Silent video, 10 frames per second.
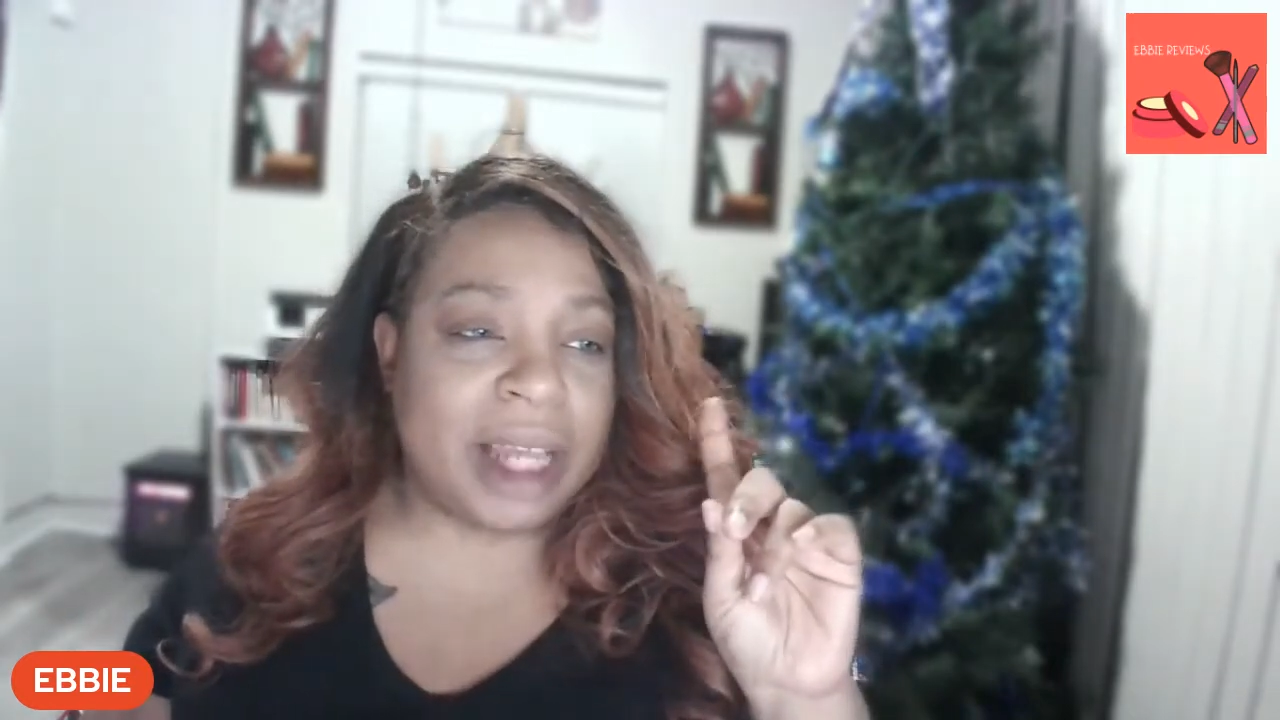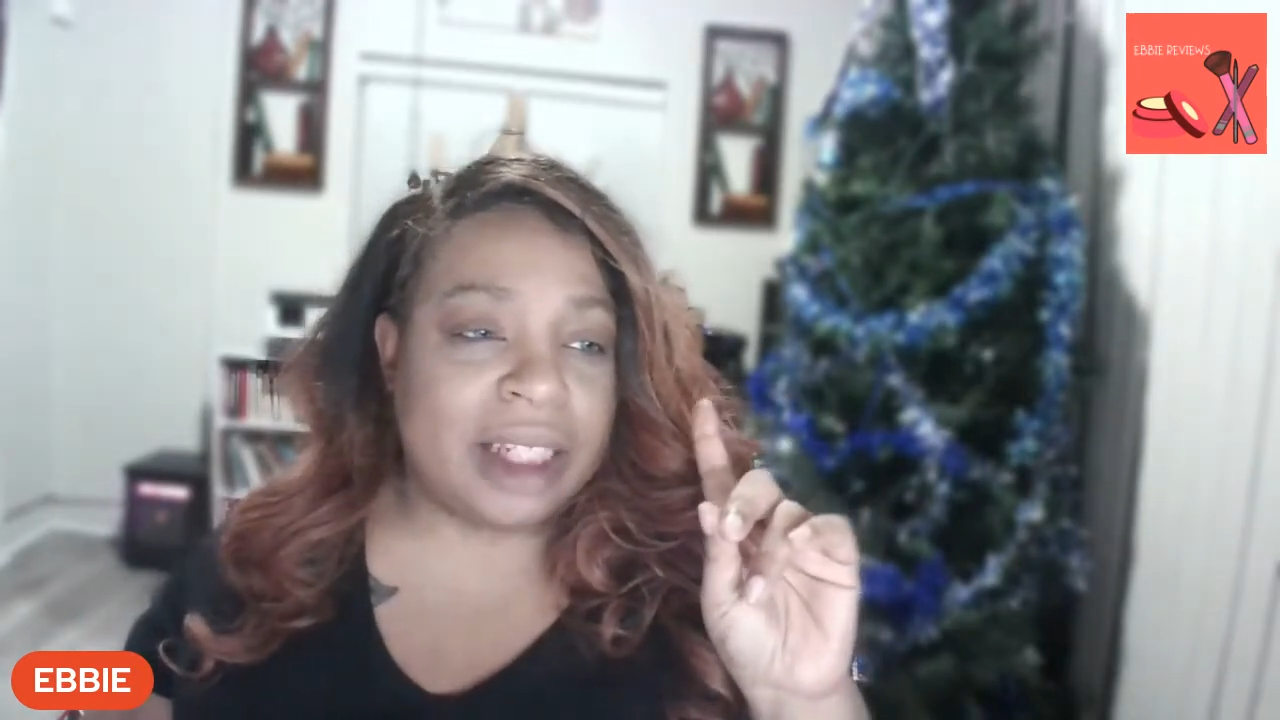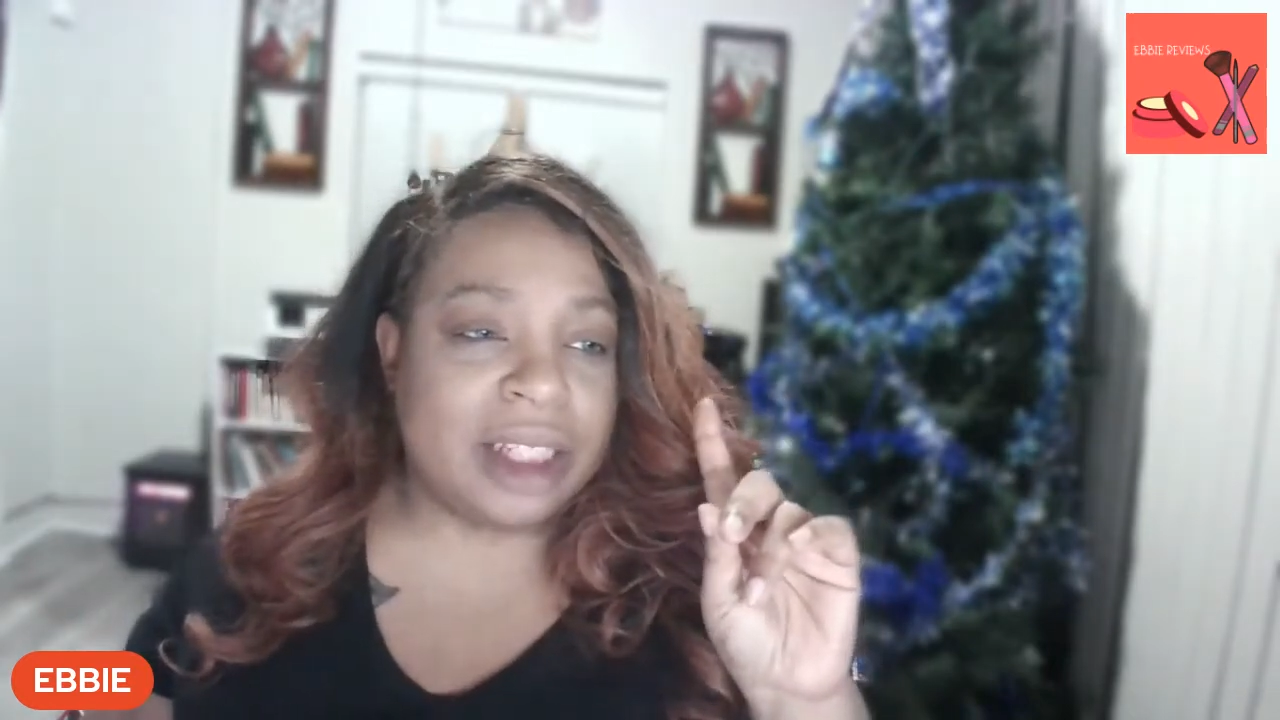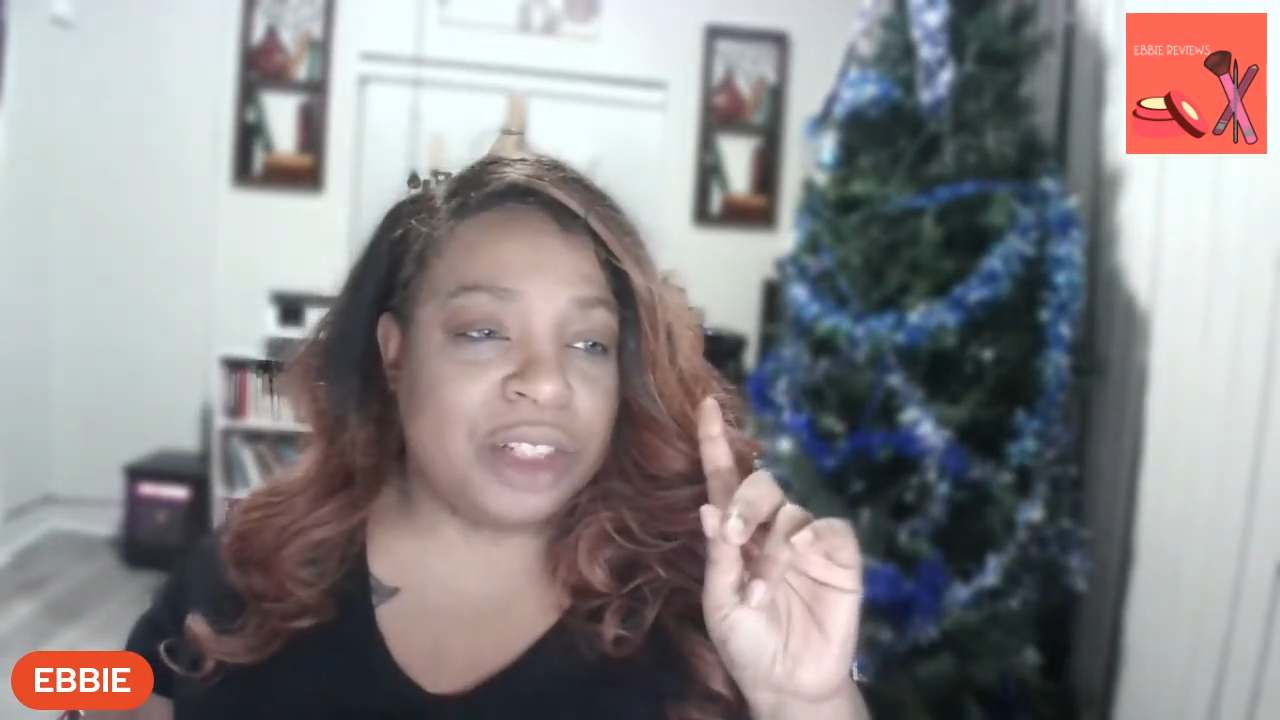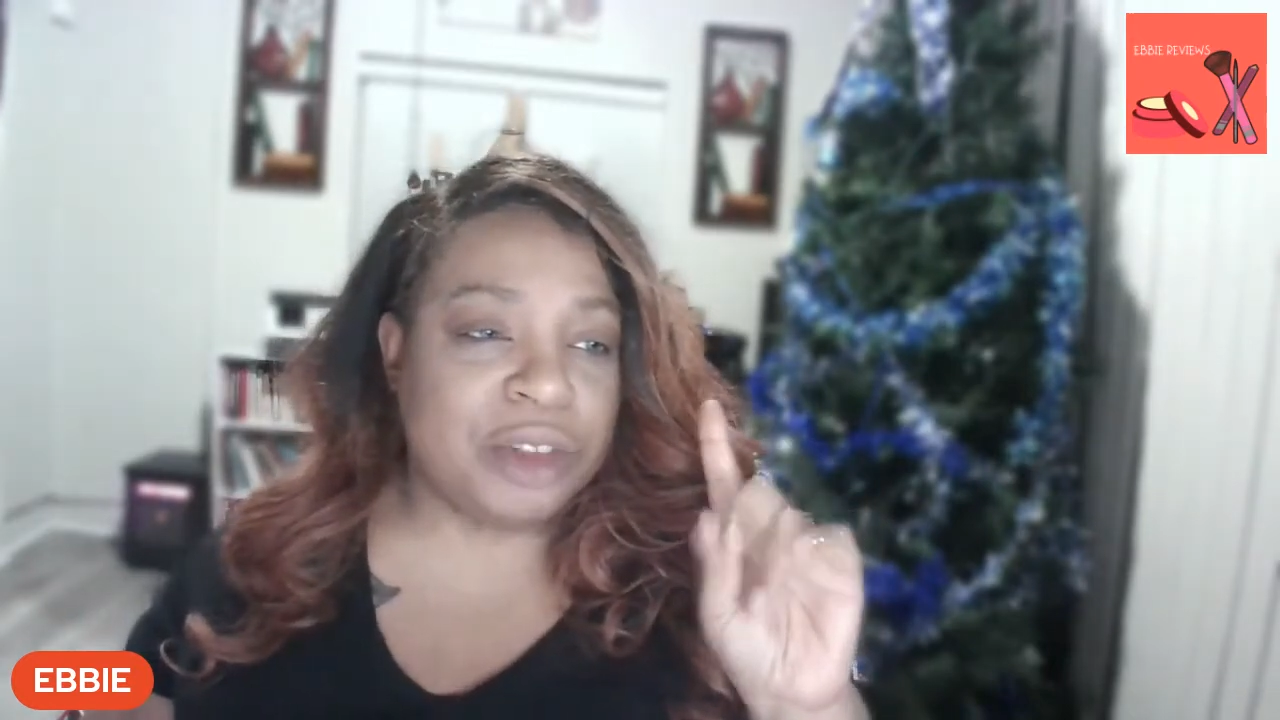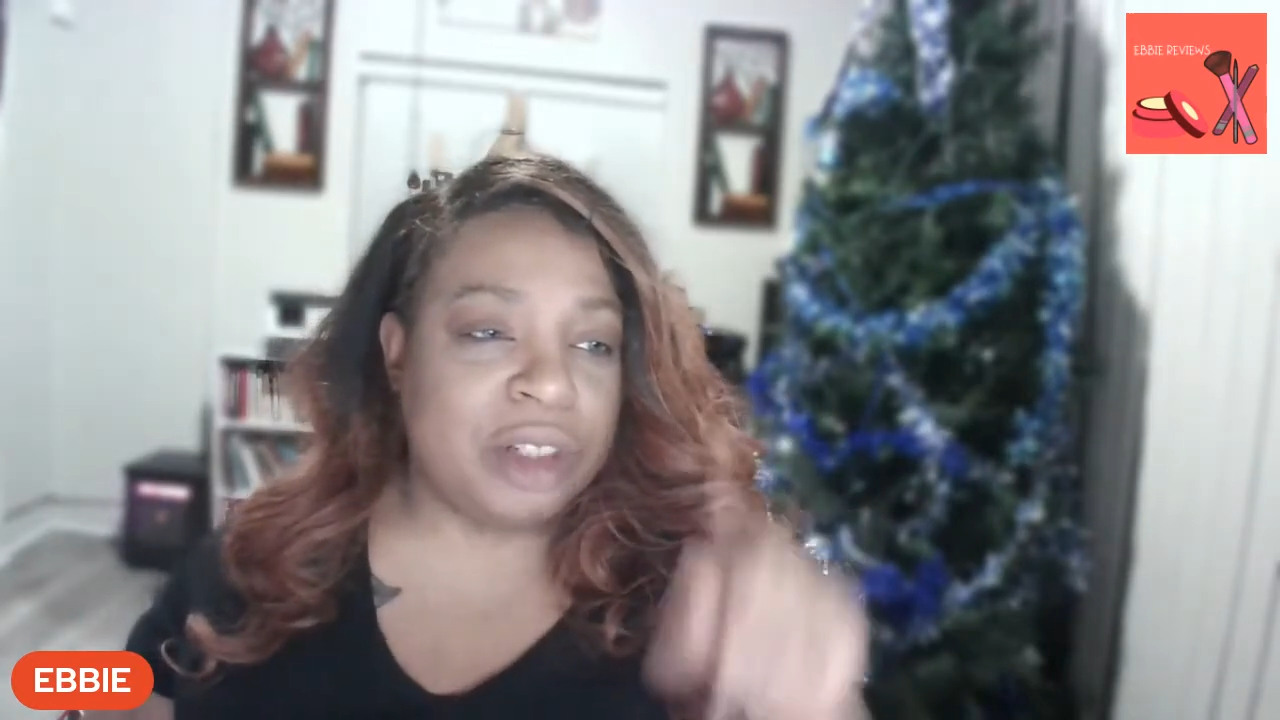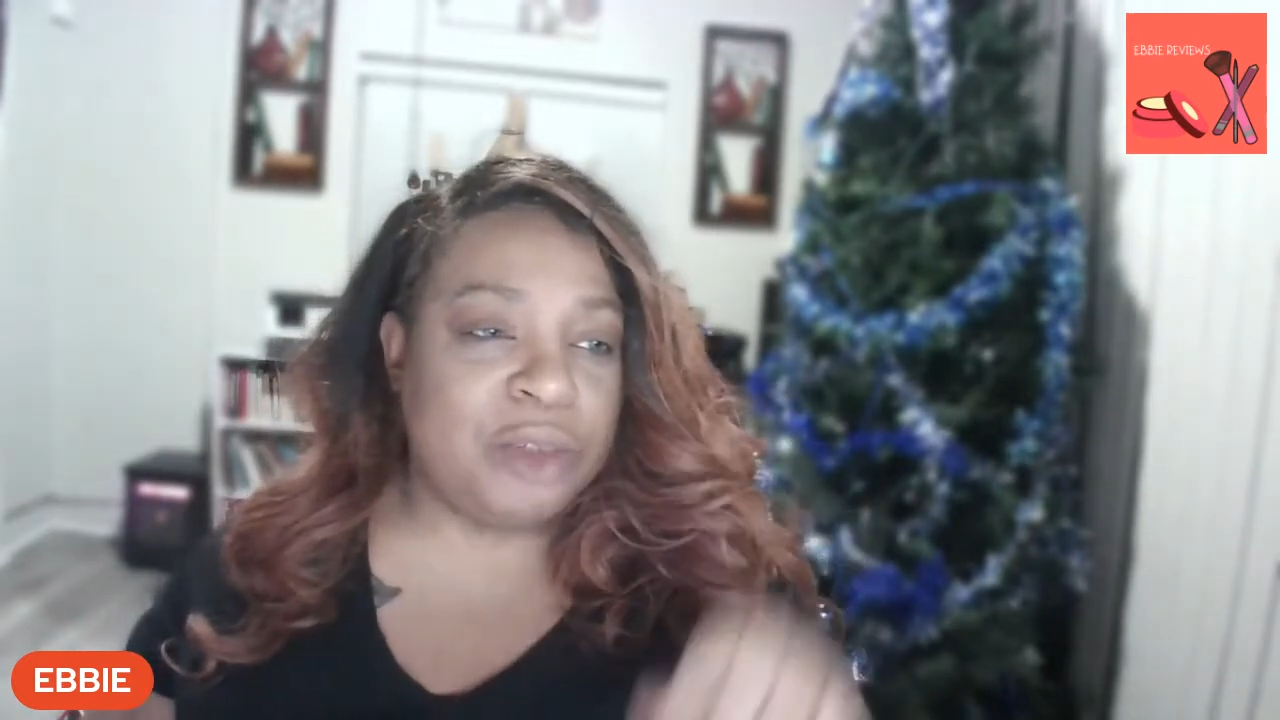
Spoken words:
to the tree.